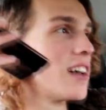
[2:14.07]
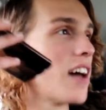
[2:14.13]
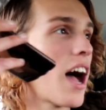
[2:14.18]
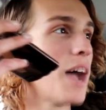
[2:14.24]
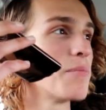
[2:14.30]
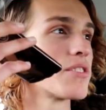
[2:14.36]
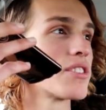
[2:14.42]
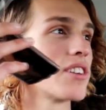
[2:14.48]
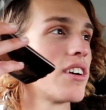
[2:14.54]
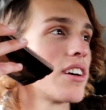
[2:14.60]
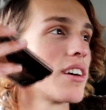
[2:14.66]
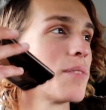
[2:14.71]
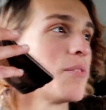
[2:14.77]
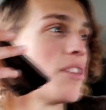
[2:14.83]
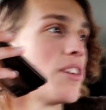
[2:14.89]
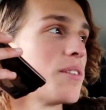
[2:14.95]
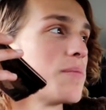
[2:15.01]
I'm sorry,
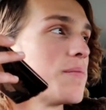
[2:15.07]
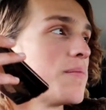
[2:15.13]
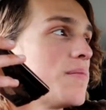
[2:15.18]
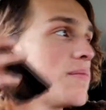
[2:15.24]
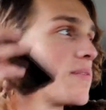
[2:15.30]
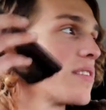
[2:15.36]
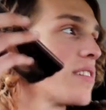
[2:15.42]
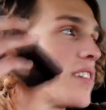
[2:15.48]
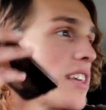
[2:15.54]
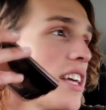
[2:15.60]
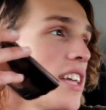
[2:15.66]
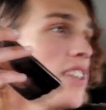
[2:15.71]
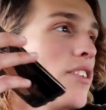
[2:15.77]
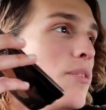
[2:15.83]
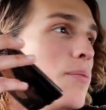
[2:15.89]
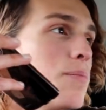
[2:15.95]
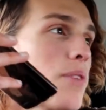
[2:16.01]
Mom. Can
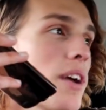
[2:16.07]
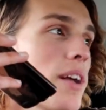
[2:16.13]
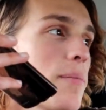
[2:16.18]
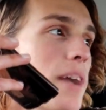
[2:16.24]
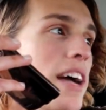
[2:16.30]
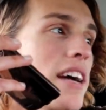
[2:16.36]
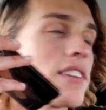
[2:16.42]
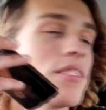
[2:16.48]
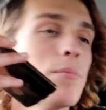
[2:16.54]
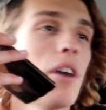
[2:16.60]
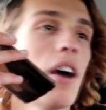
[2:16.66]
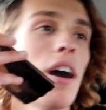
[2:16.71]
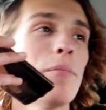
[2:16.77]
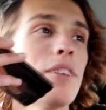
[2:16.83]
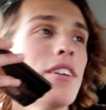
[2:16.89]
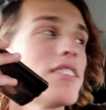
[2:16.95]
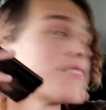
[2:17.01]
you bring back some
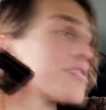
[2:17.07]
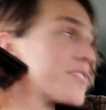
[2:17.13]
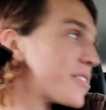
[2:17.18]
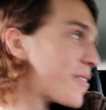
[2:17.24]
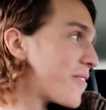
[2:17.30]
hummus?